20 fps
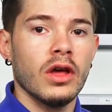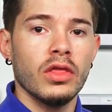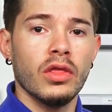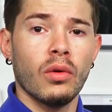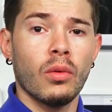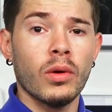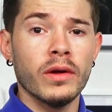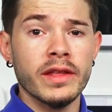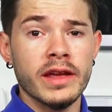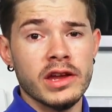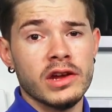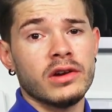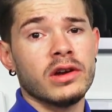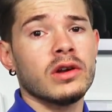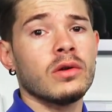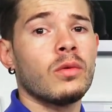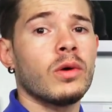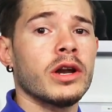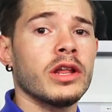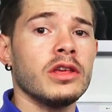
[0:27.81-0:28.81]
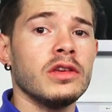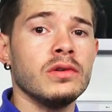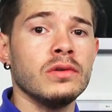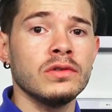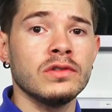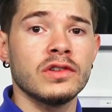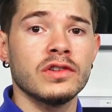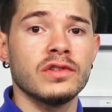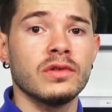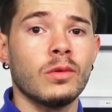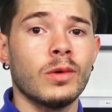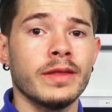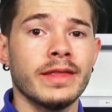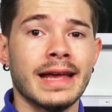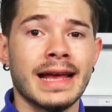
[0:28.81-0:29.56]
The one that you're going to want to use is the one